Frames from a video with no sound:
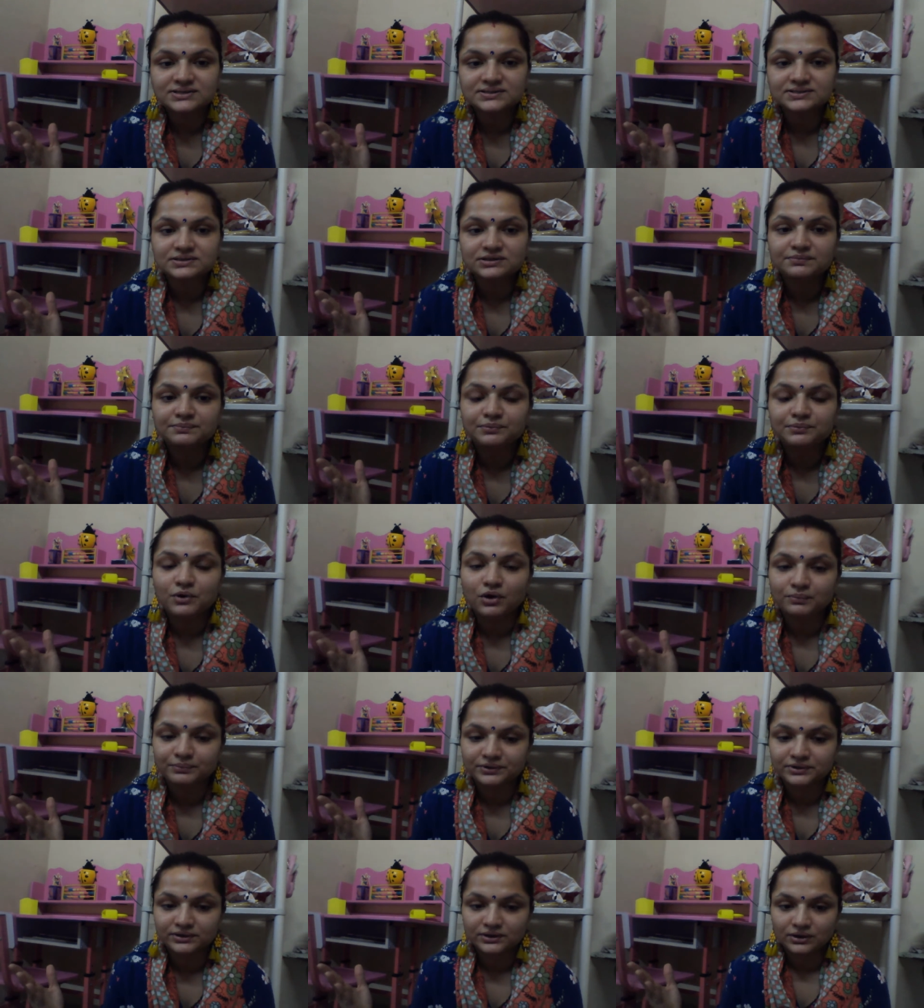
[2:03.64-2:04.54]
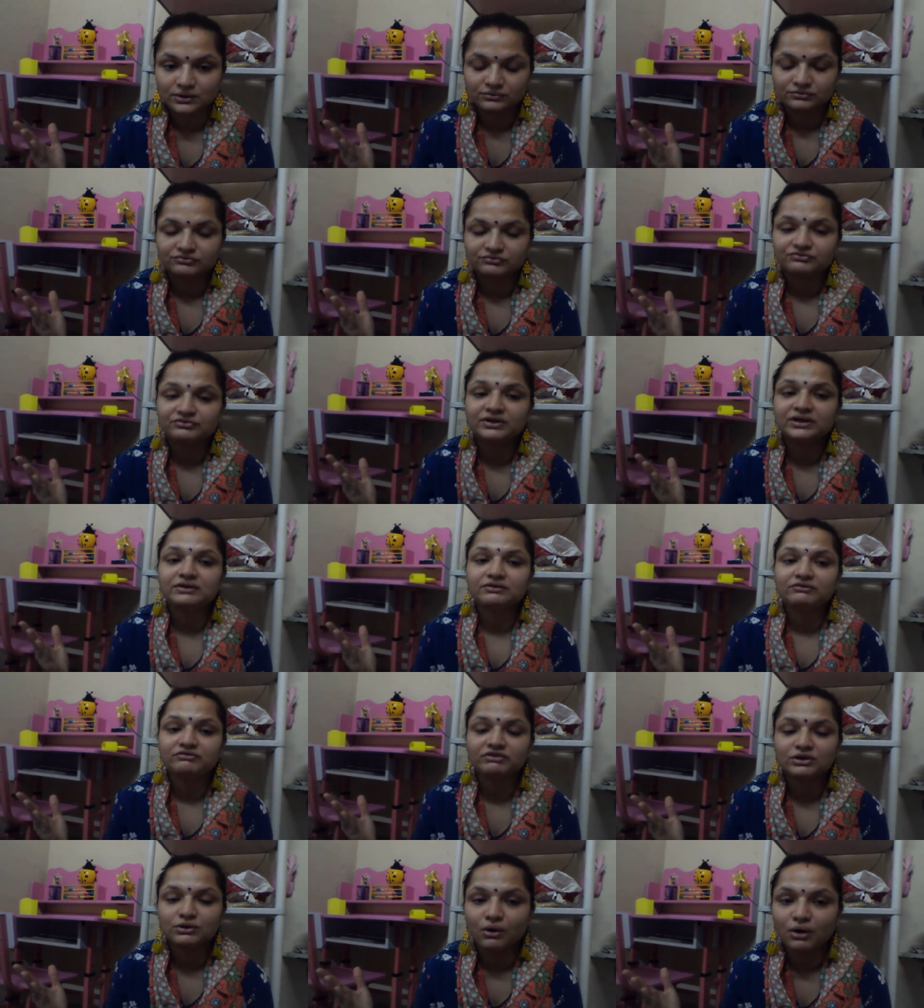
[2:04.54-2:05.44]
is a proper noun.
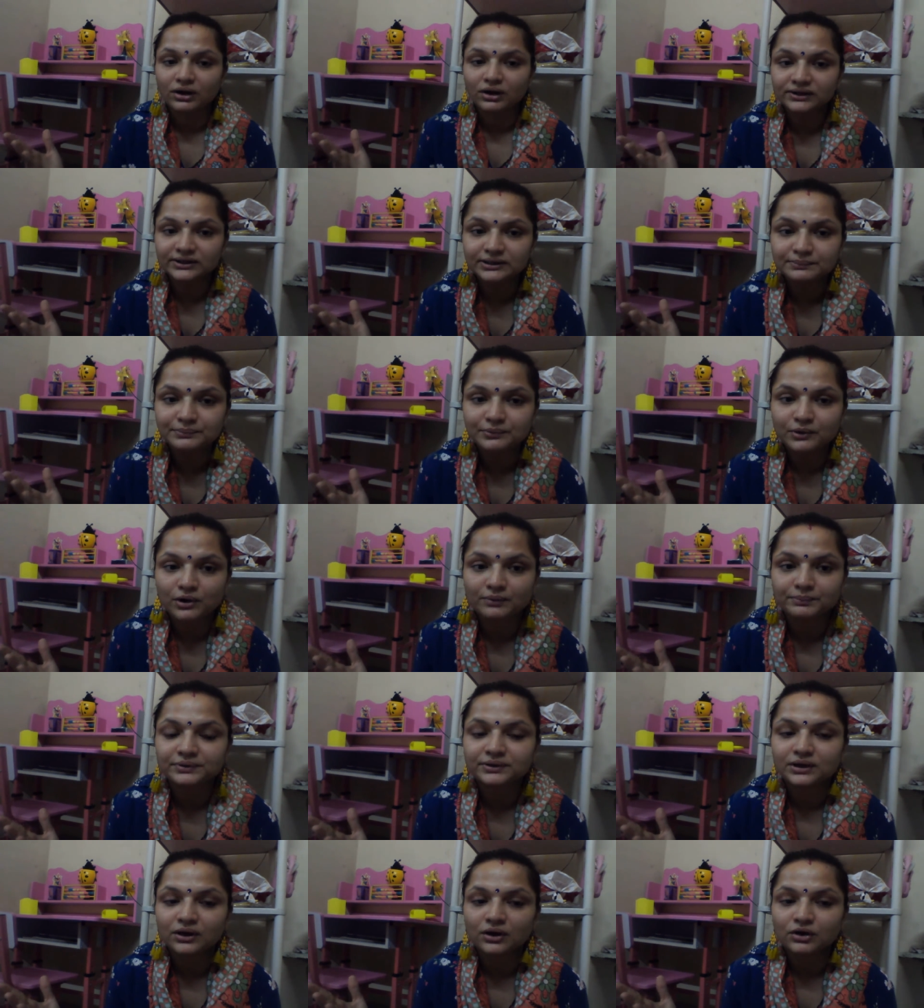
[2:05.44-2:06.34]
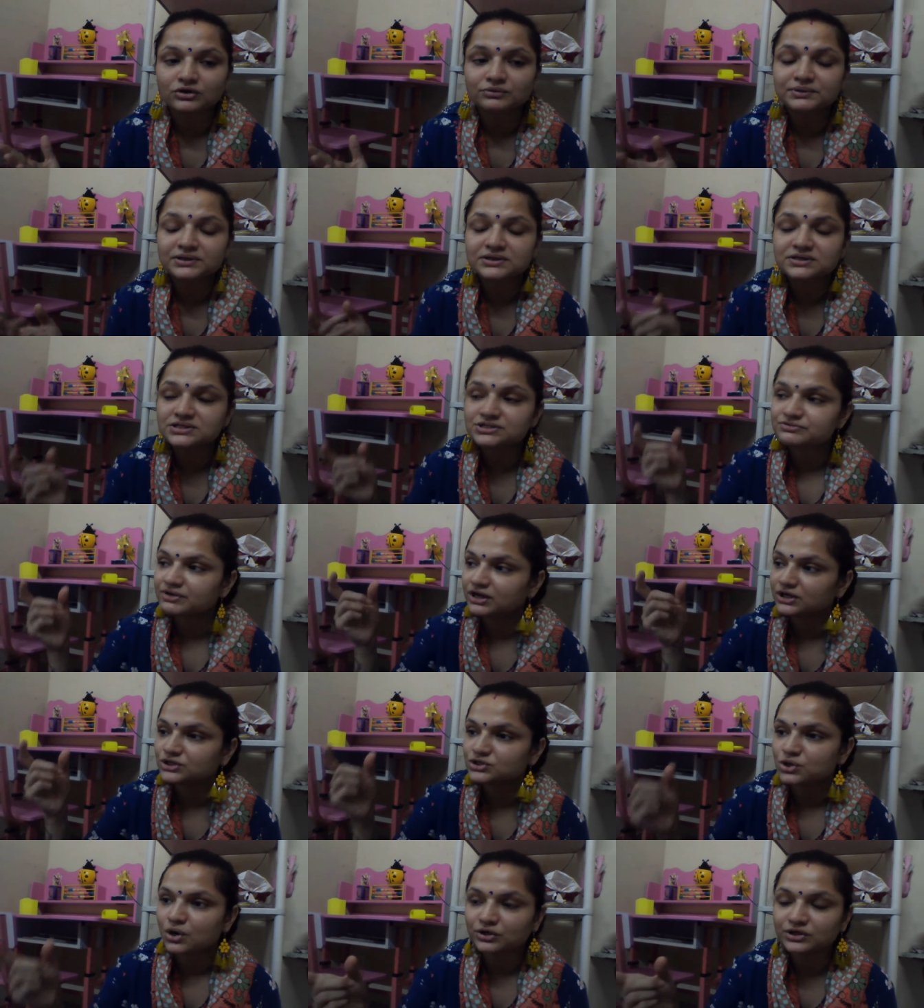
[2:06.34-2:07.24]
We call them proper noun because we
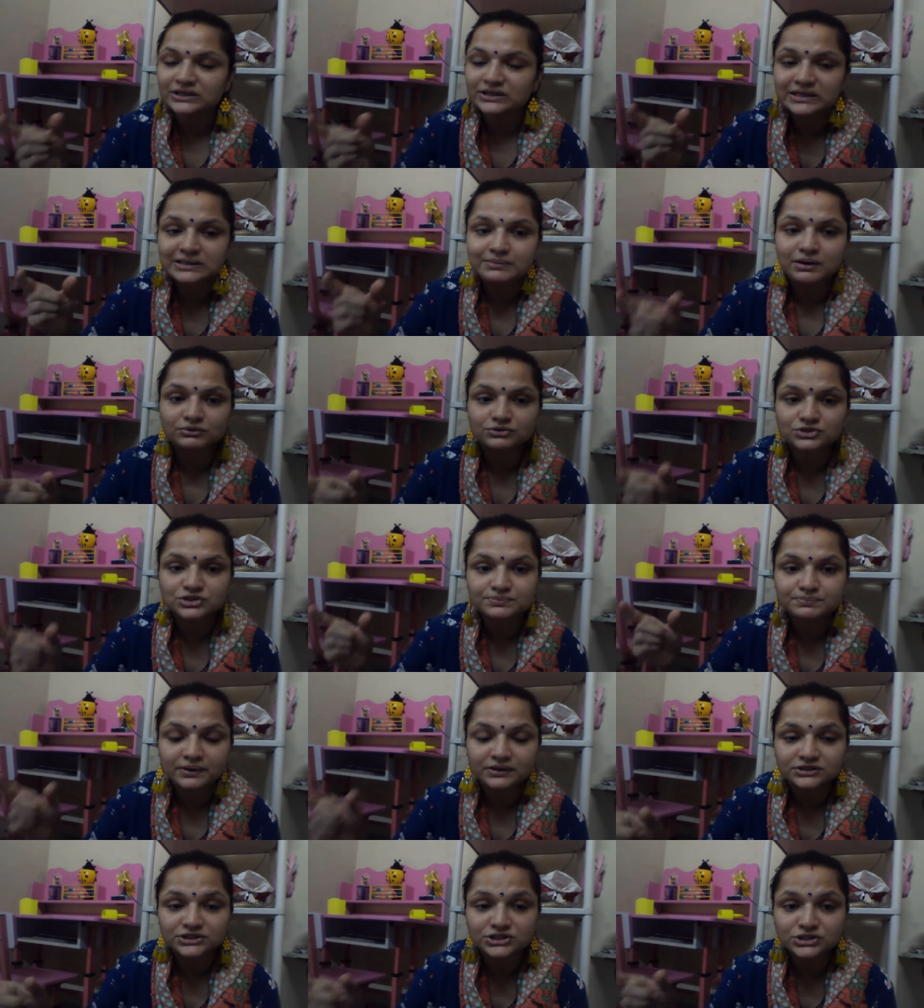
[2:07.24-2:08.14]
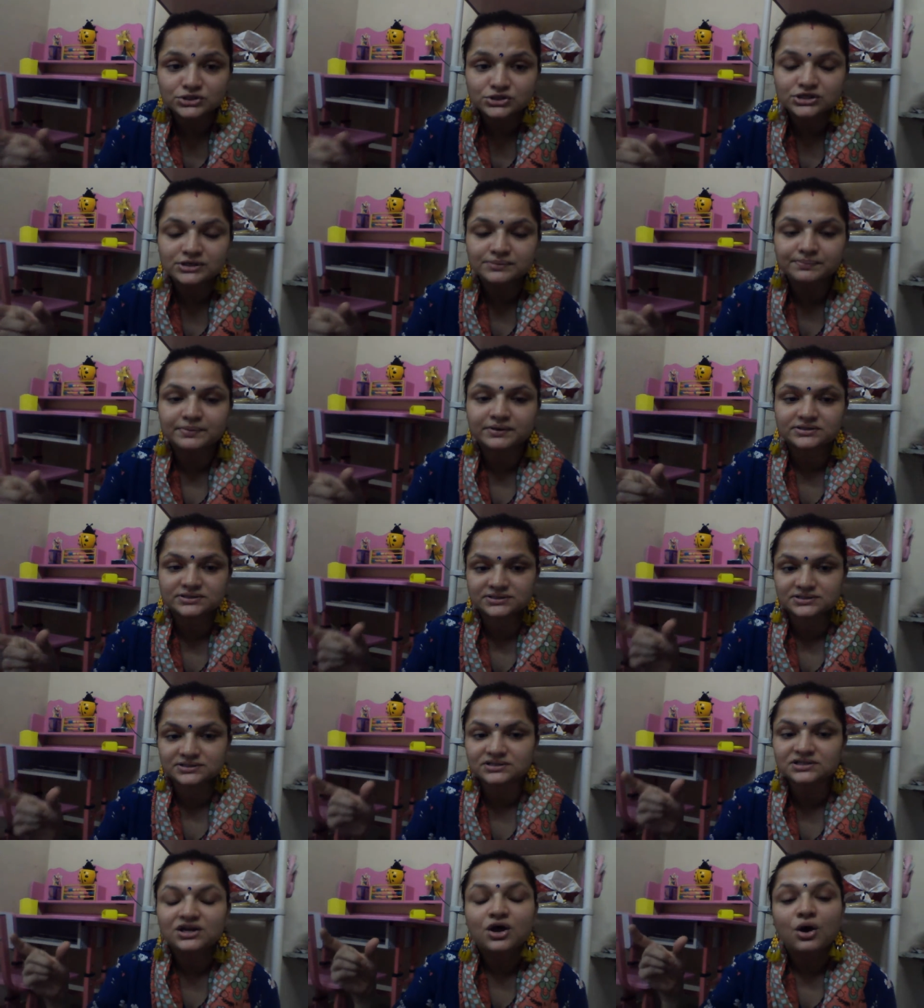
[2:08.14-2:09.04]
are talking about a particular
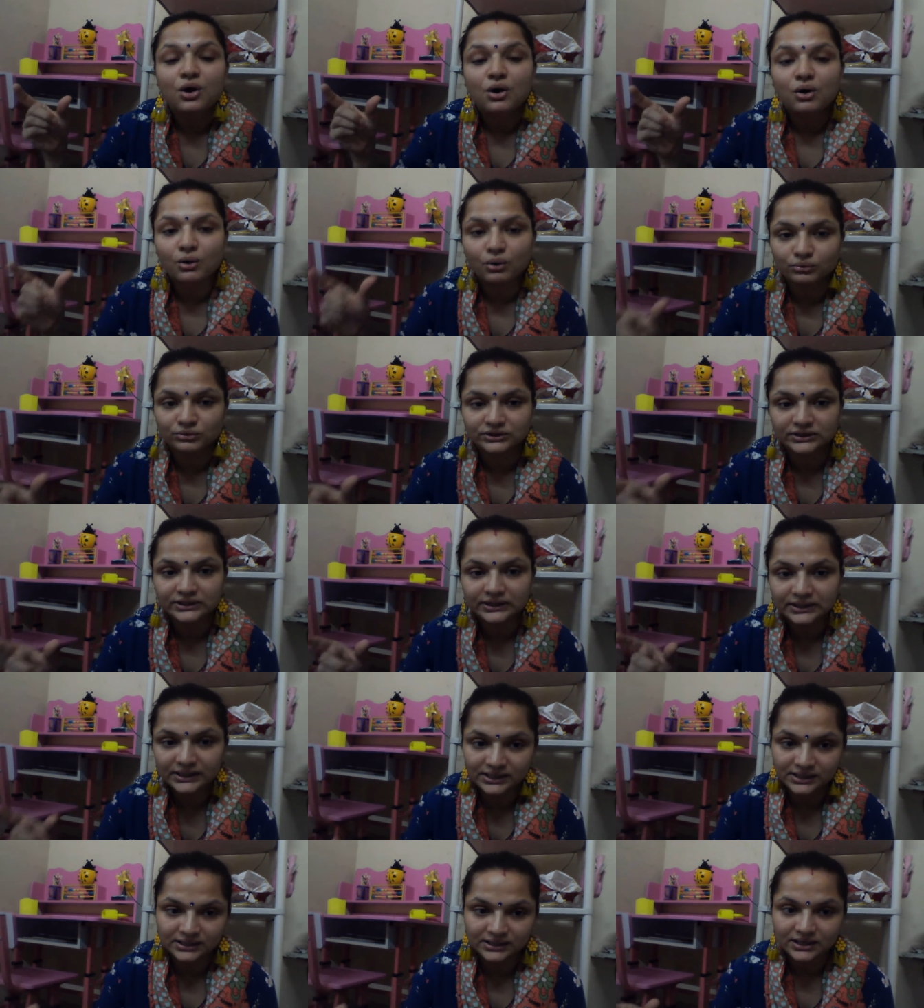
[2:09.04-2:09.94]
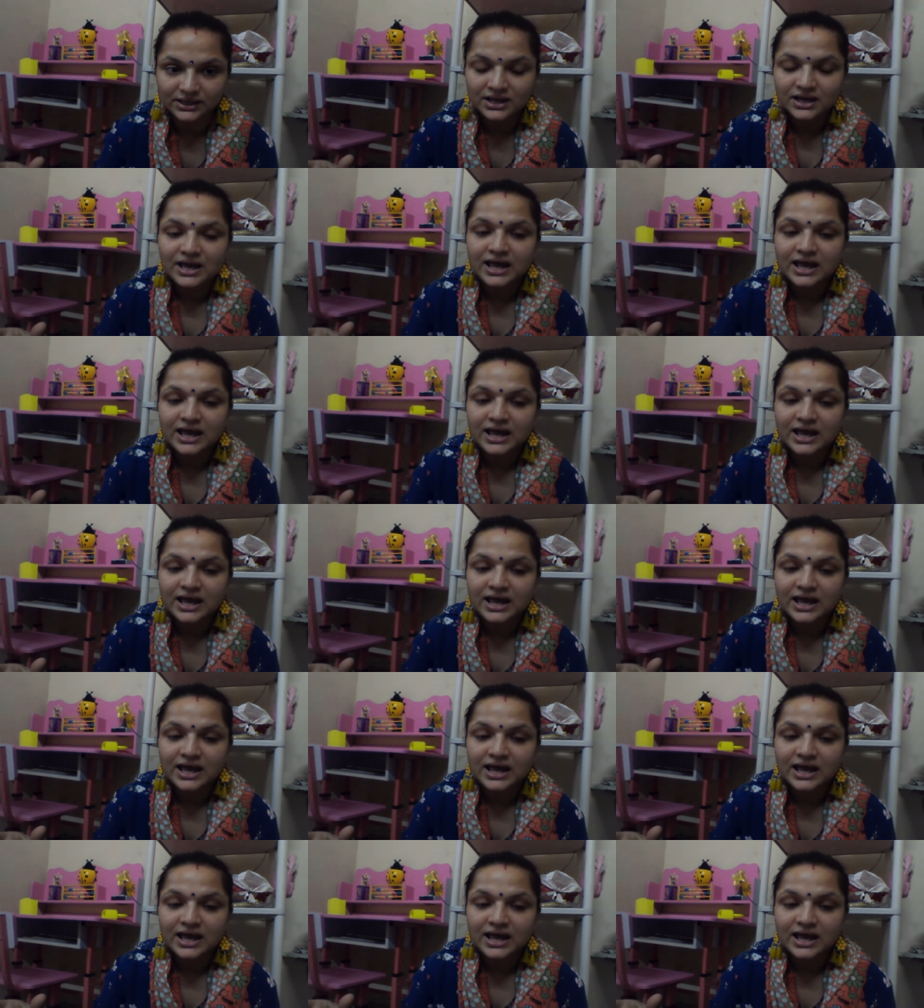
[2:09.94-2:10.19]
person only.